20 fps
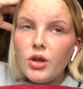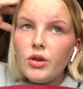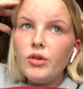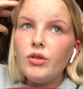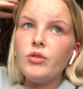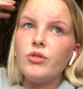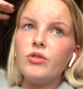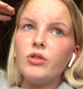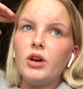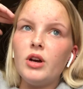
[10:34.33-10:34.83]

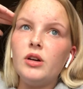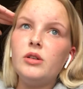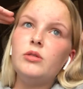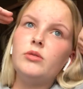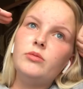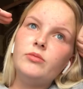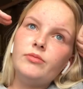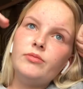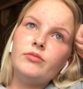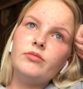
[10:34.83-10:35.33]

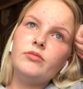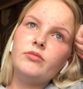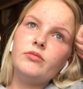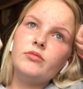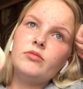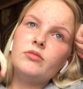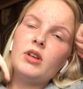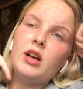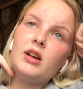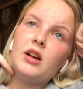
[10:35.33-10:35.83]
So,
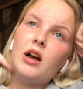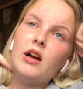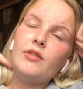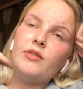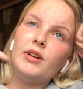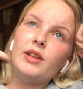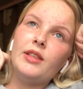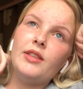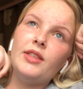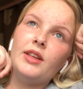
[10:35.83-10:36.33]
I can't
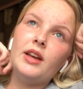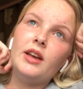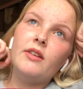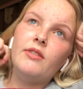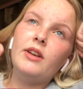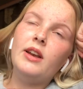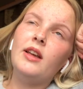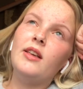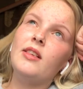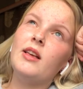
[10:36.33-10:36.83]
really think of
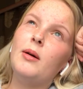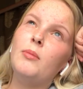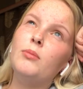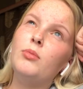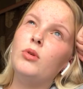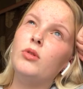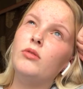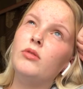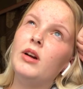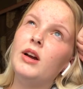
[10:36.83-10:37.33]
an
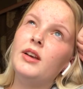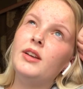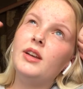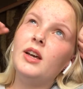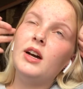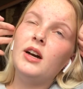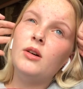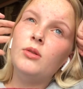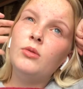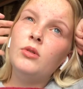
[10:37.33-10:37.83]
example right
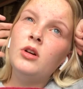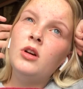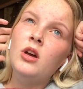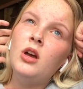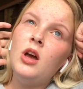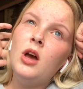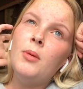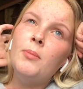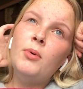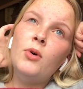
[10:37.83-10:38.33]
now.
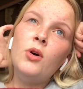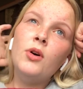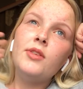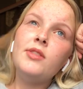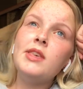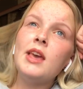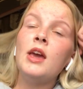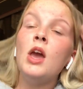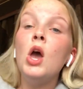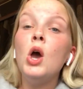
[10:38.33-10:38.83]
But
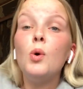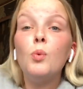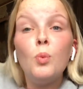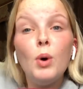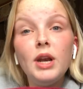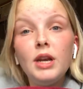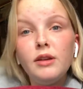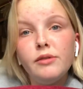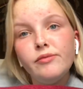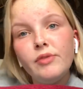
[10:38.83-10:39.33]
say,
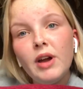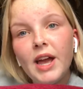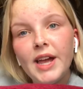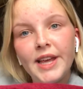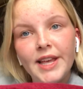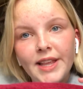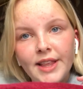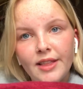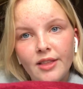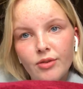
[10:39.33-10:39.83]
when it
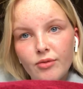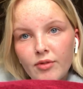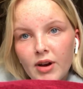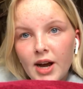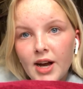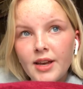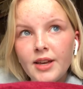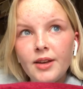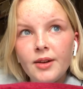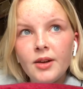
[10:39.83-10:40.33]
rains,
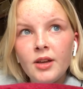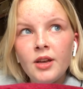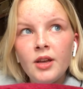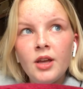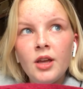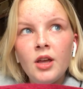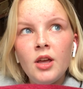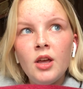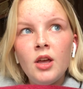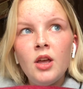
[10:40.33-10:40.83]
right?
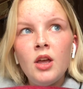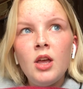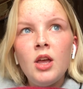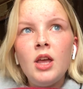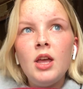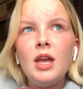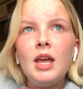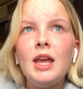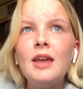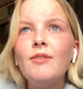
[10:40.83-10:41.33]

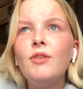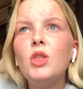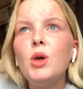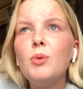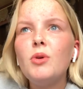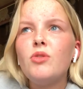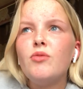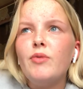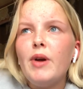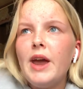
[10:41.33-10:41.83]
Even though
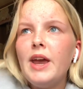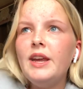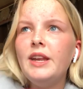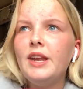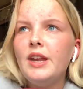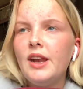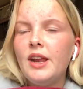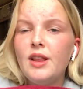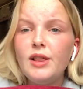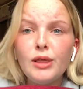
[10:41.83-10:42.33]
it's
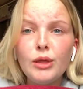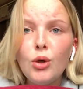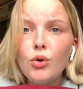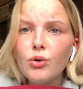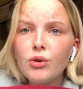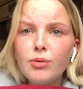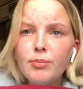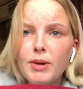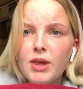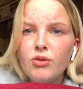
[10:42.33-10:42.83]
raining, it
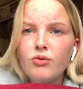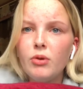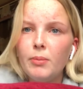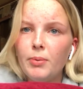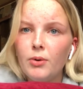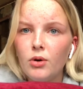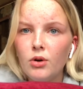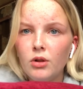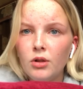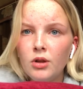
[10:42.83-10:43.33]
looks
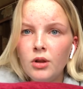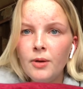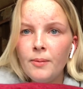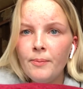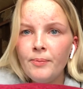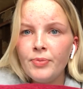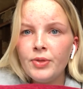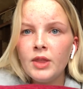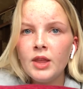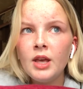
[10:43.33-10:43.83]
miserable.
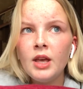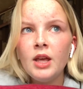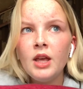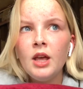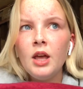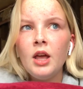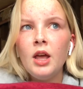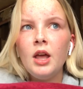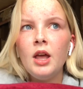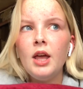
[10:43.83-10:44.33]

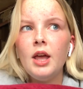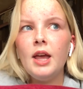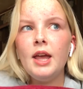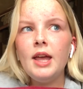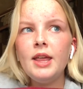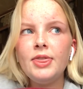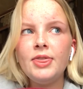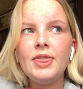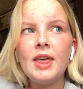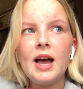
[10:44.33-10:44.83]

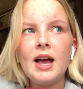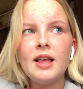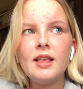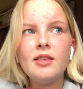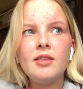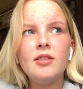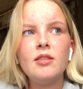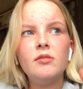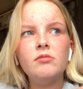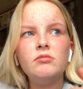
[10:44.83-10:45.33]

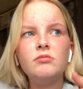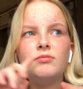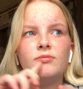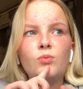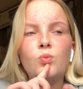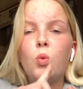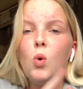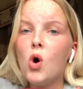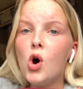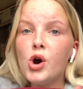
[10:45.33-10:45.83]
That's
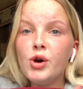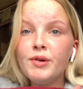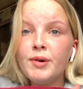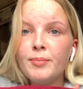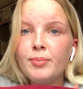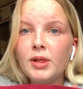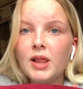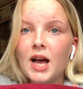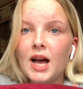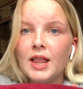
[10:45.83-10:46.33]
watering
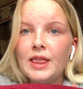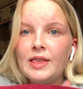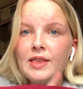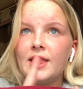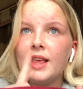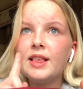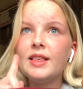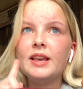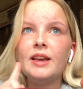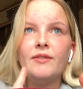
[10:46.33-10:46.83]
plants,
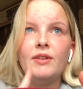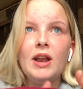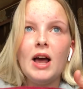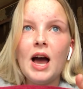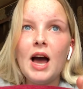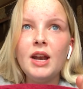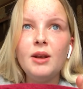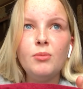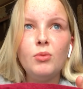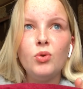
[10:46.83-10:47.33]
that's giving
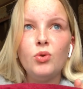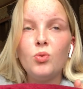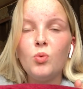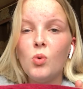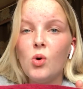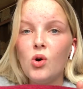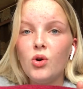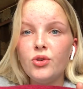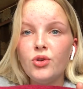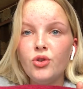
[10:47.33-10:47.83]
animals
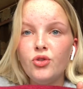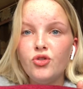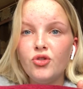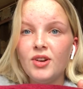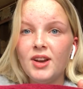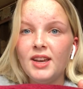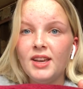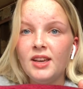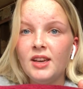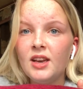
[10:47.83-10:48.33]
water to
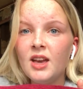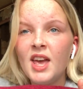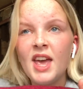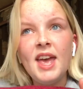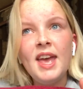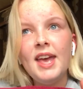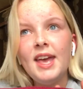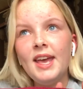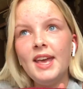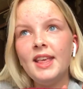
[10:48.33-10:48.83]
drink.
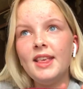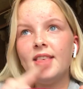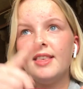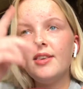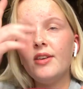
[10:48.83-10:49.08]
It